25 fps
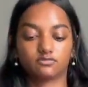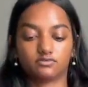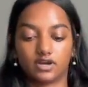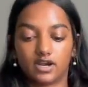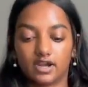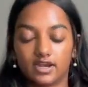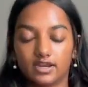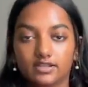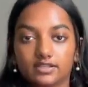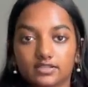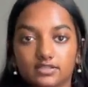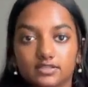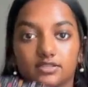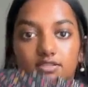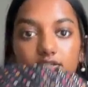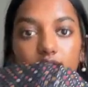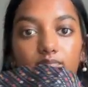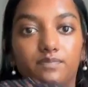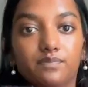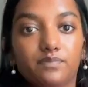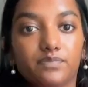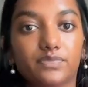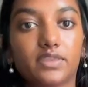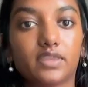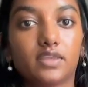right?
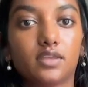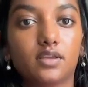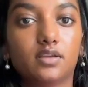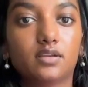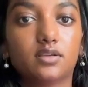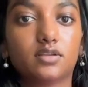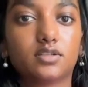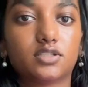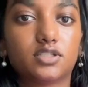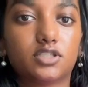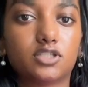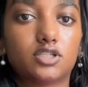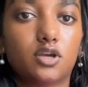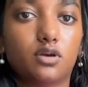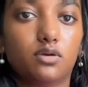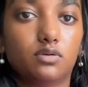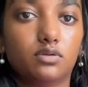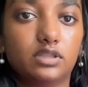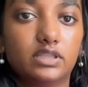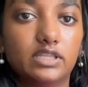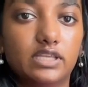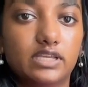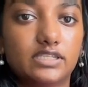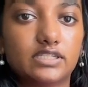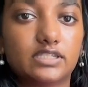So
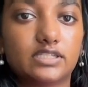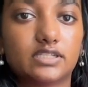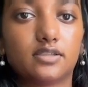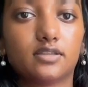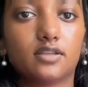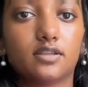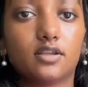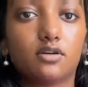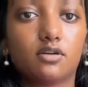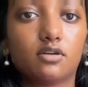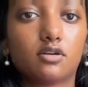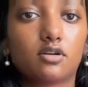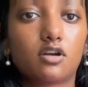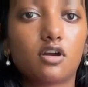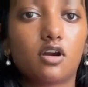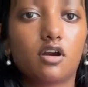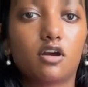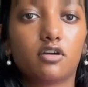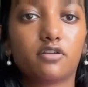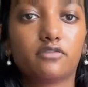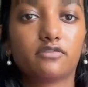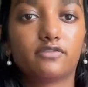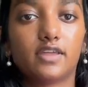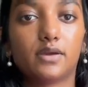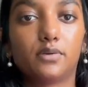this little
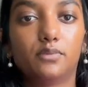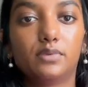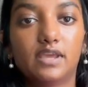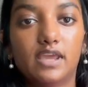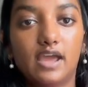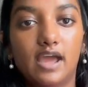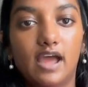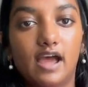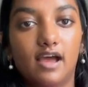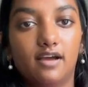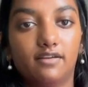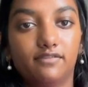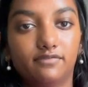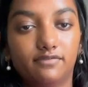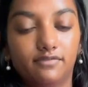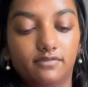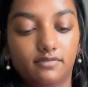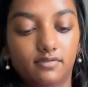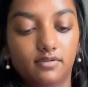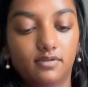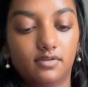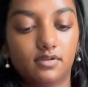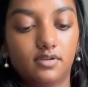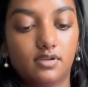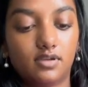curve that we have,
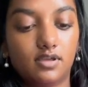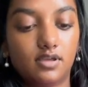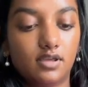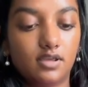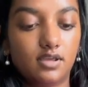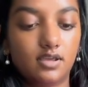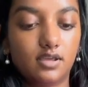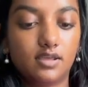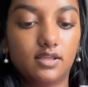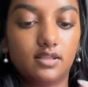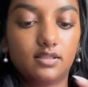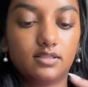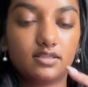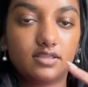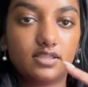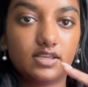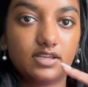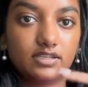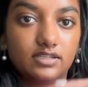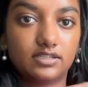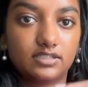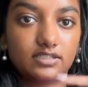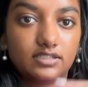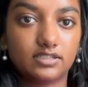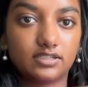
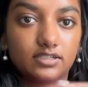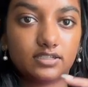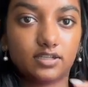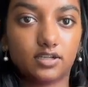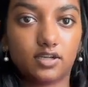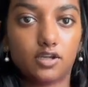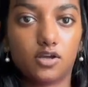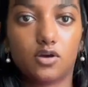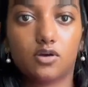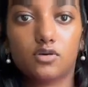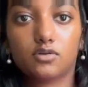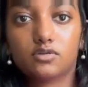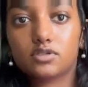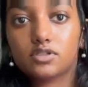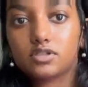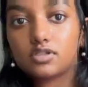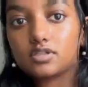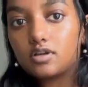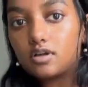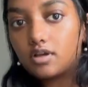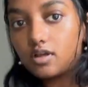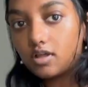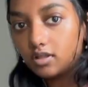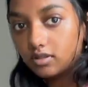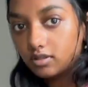this goes
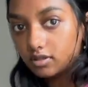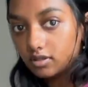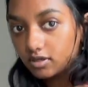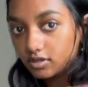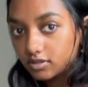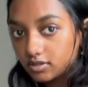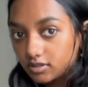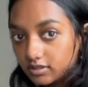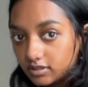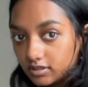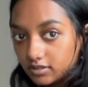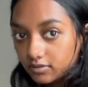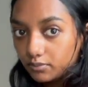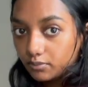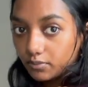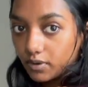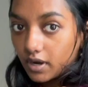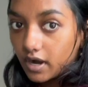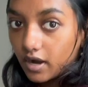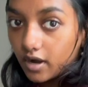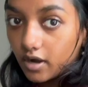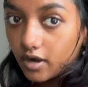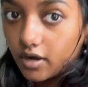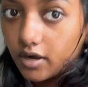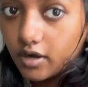literally
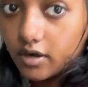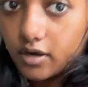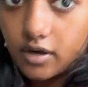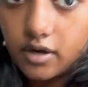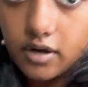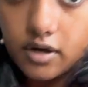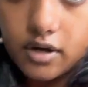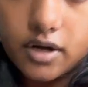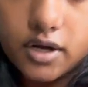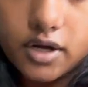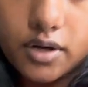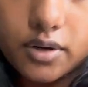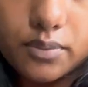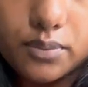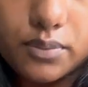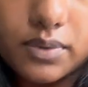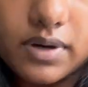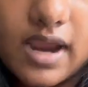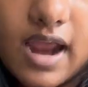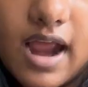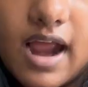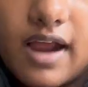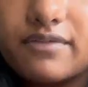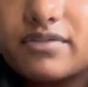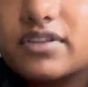where we
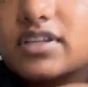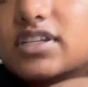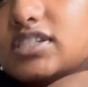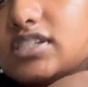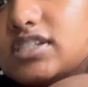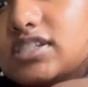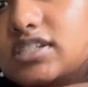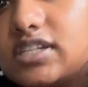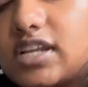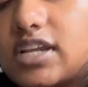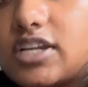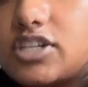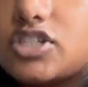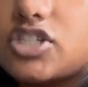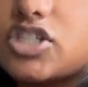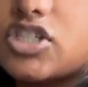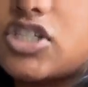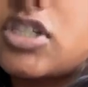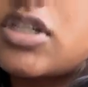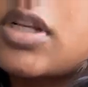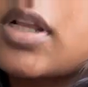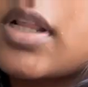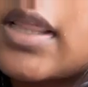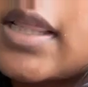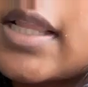have the stitch
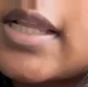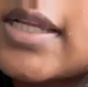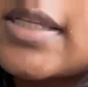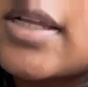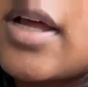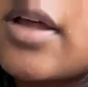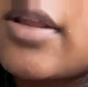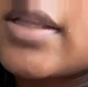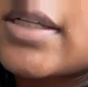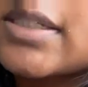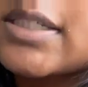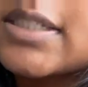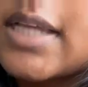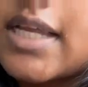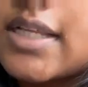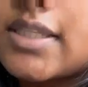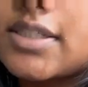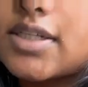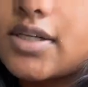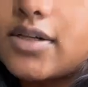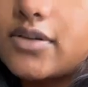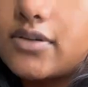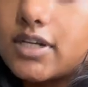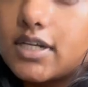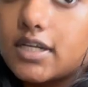on the
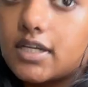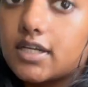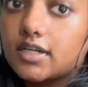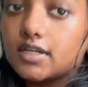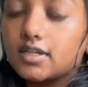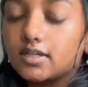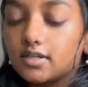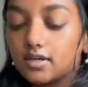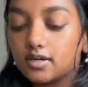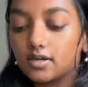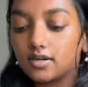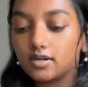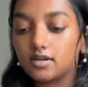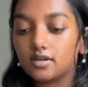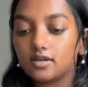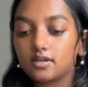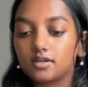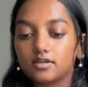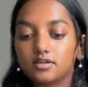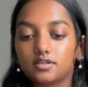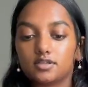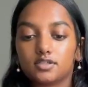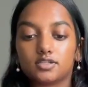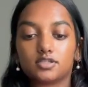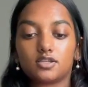center right here.
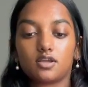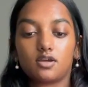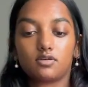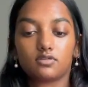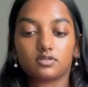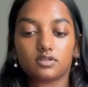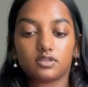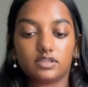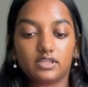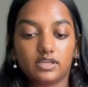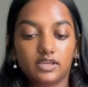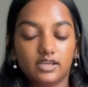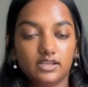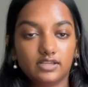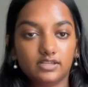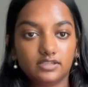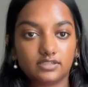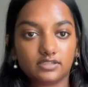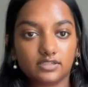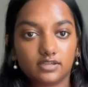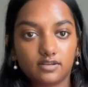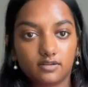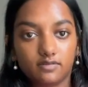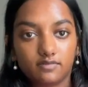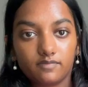So this